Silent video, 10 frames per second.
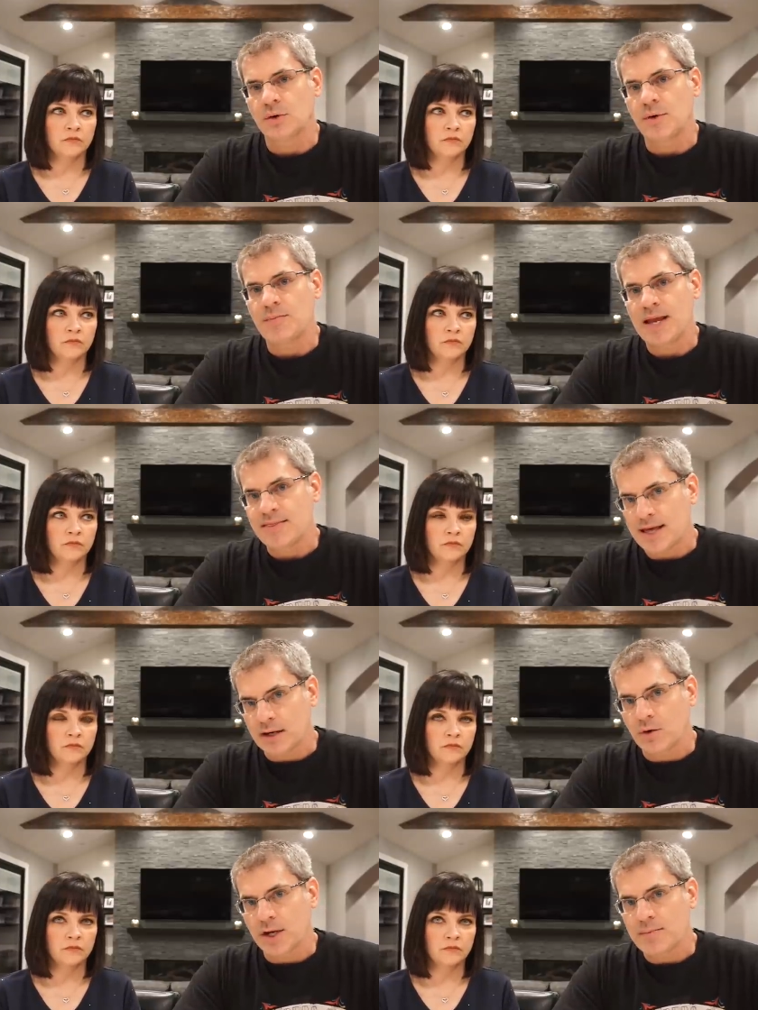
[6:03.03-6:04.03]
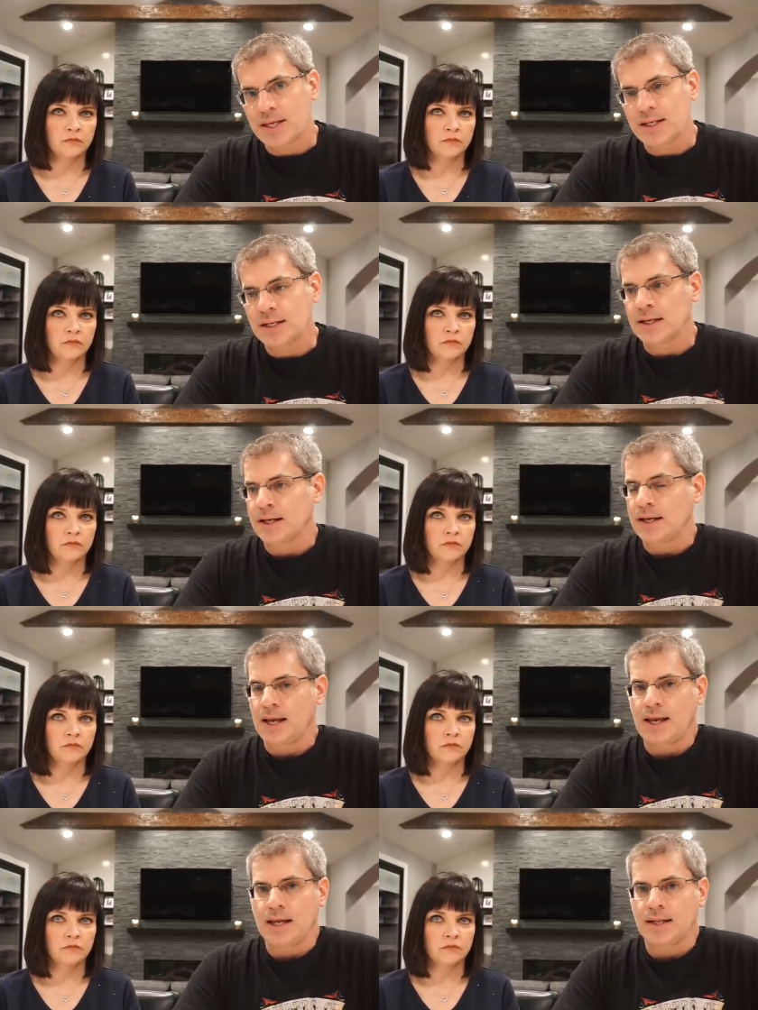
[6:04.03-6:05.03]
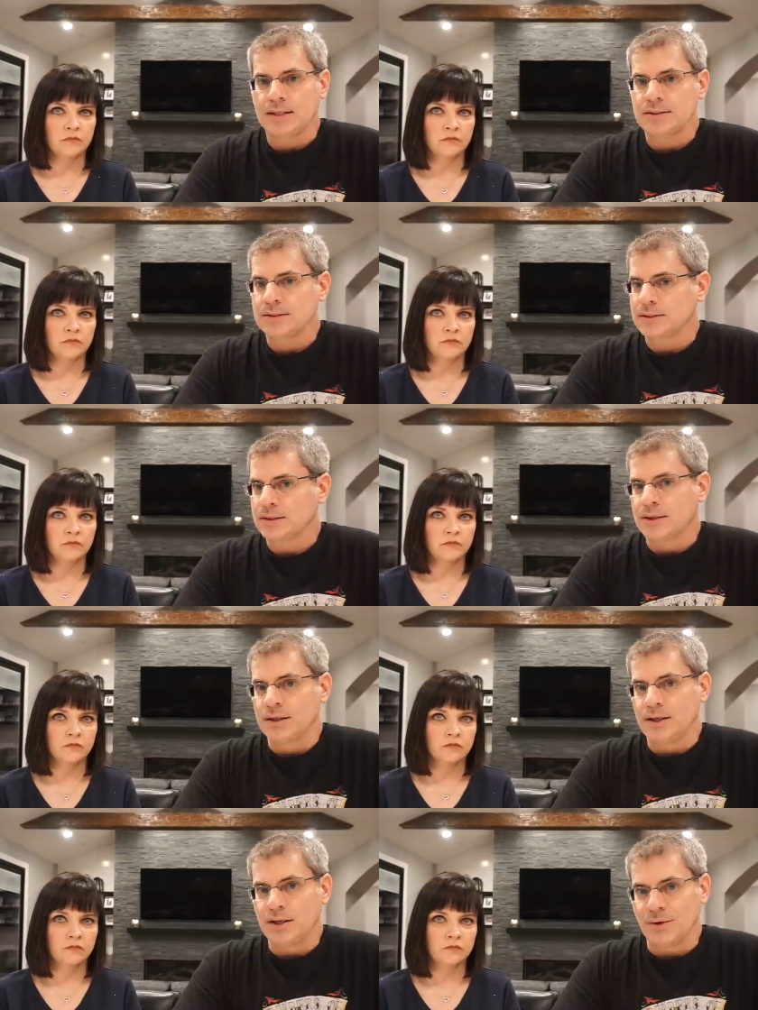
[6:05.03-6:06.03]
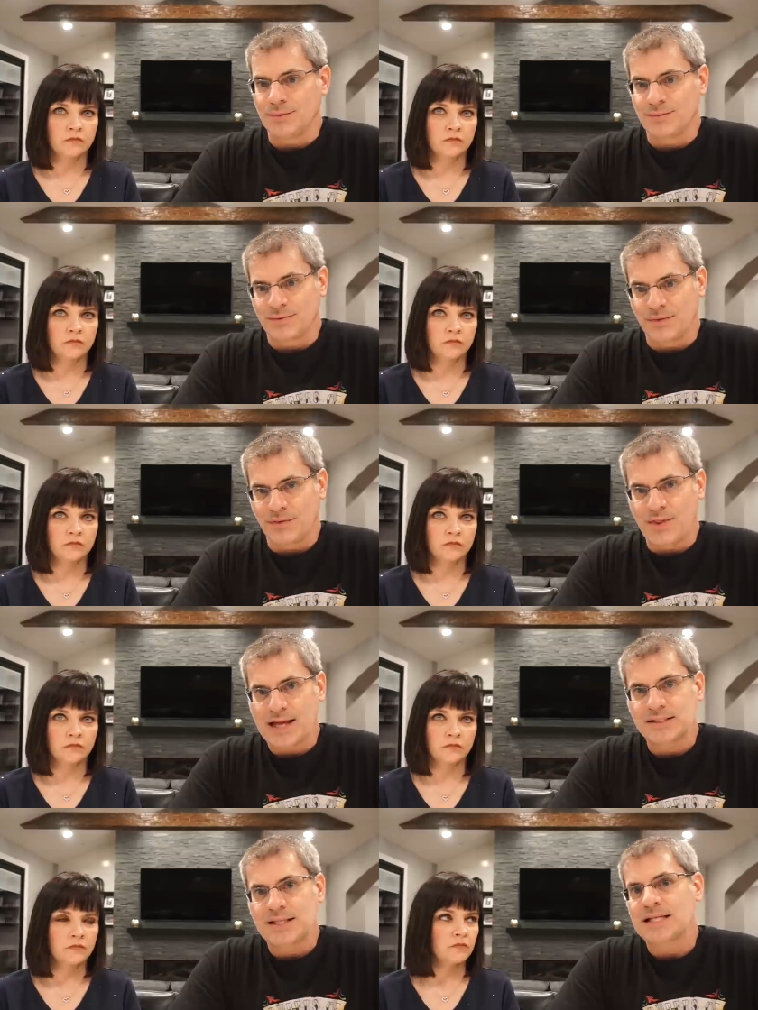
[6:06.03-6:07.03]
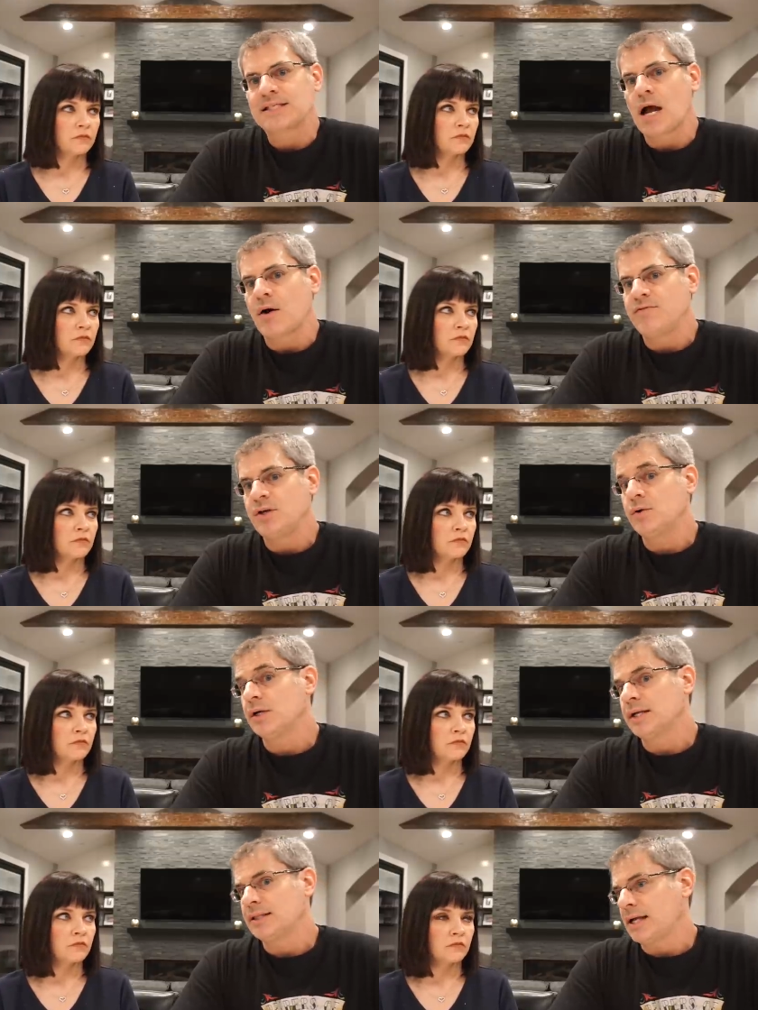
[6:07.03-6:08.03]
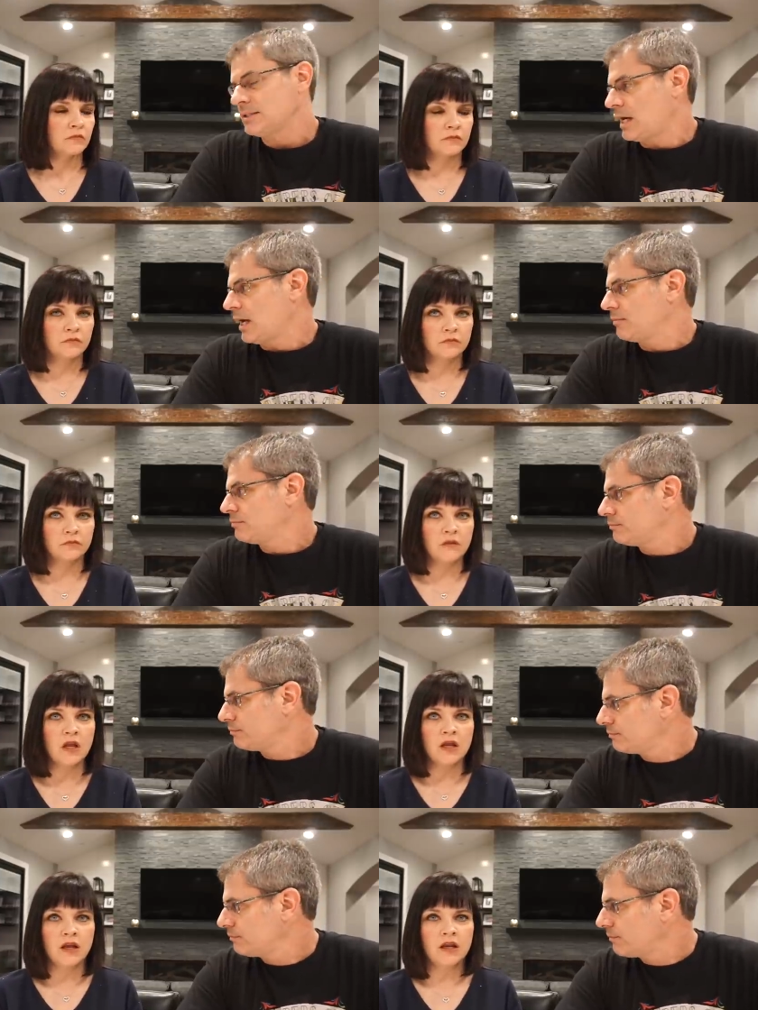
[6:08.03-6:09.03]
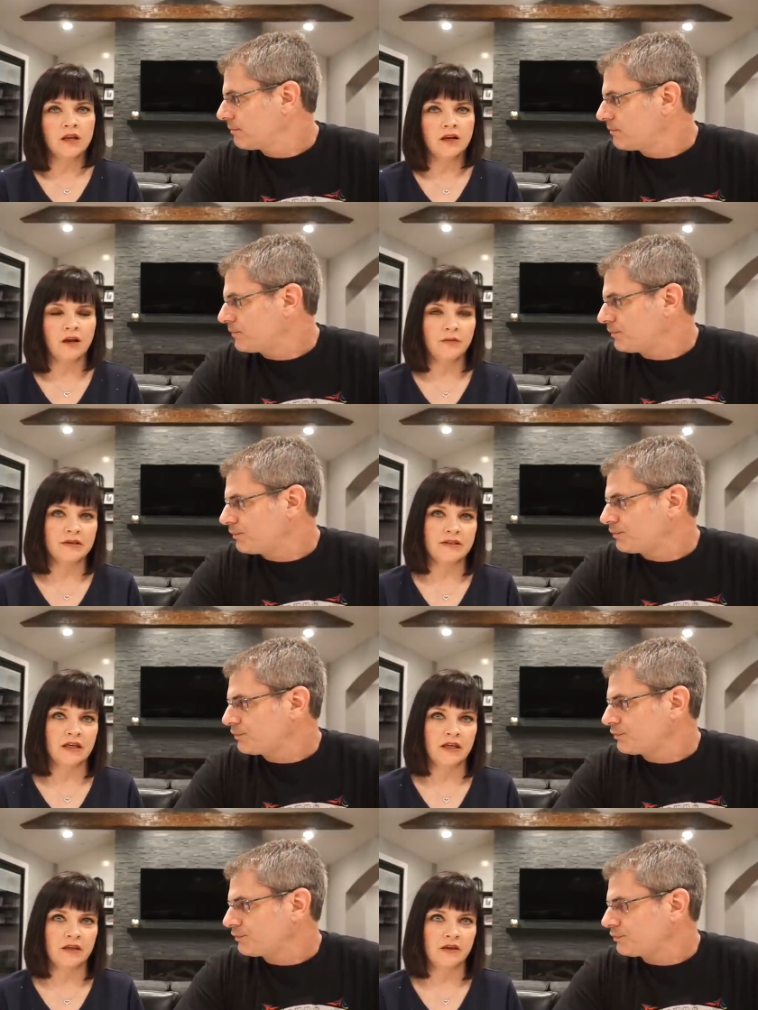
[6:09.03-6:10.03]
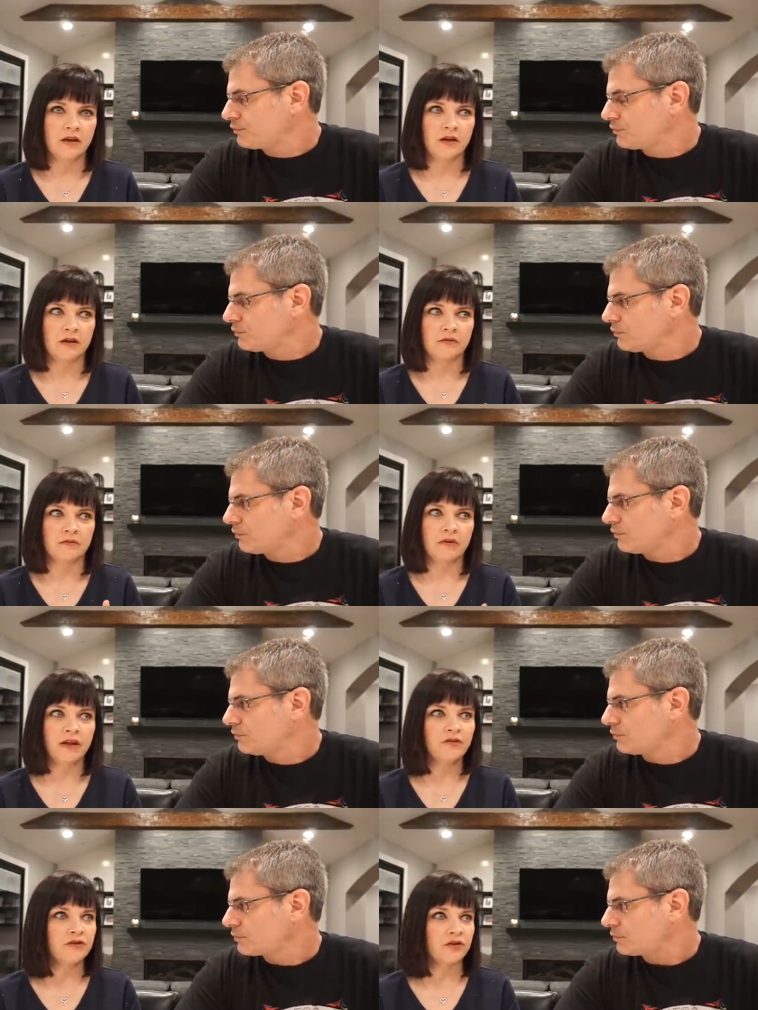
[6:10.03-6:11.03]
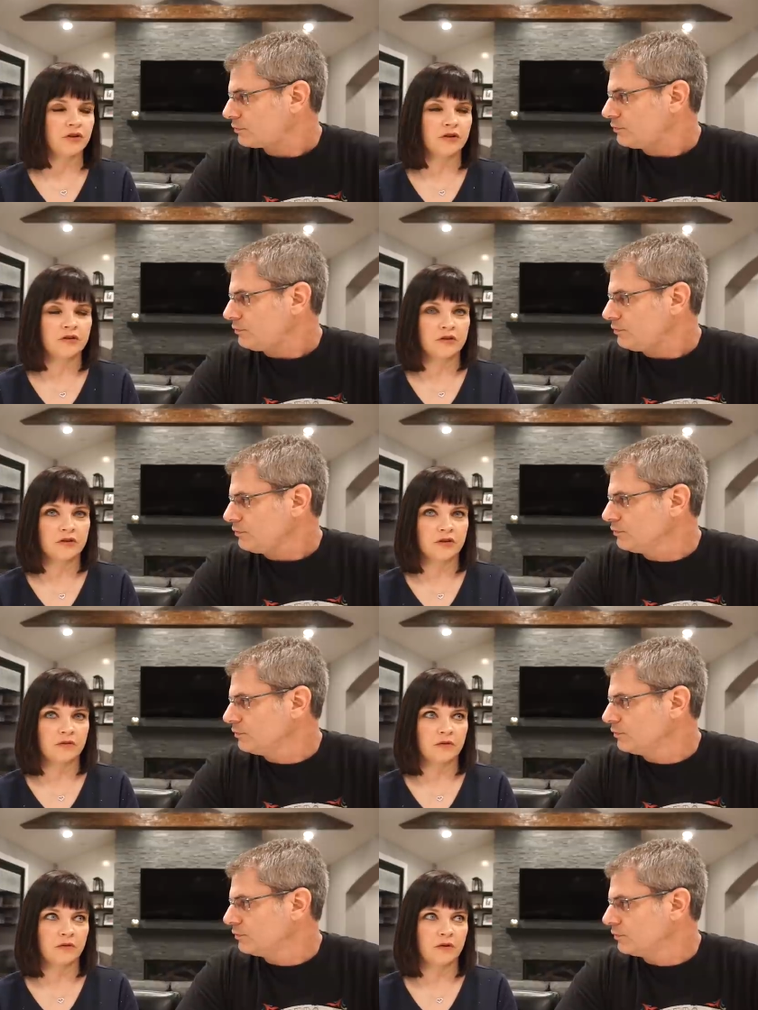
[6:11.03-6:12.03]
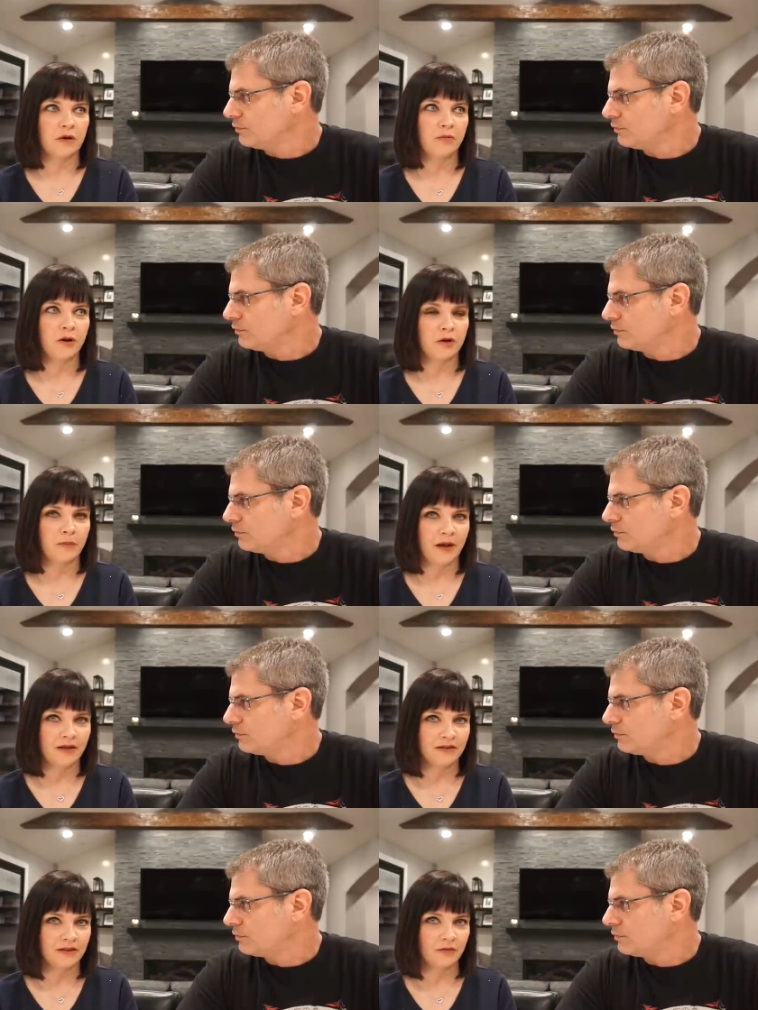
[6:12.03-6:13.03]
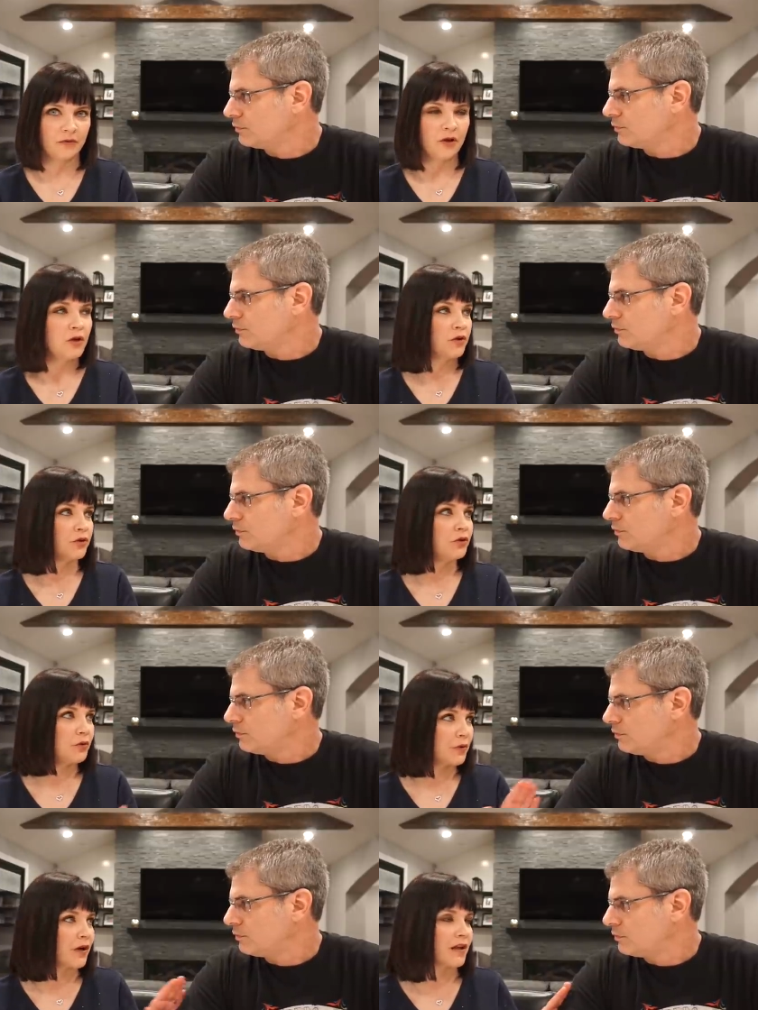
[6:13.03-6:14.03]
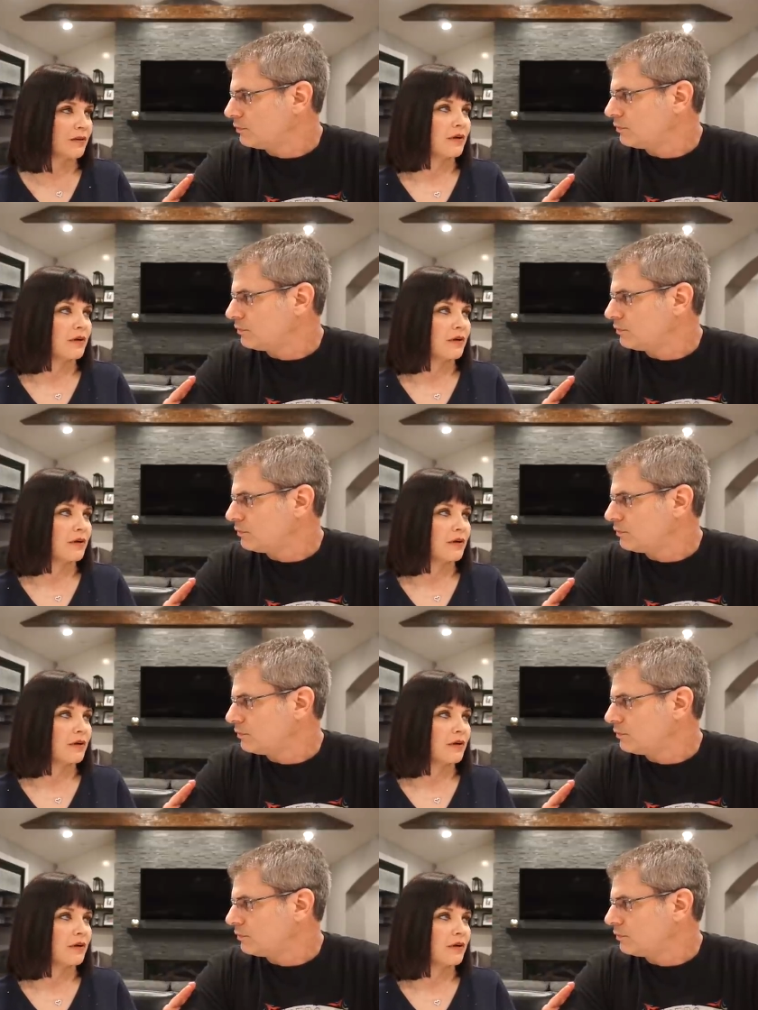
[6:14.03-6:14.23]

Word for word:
Speaker 1: so we made that agreement and, you know, that's that's how I viewed it at that time.
Speaker 2: And I want to say the life insurance upon her passing, you were not the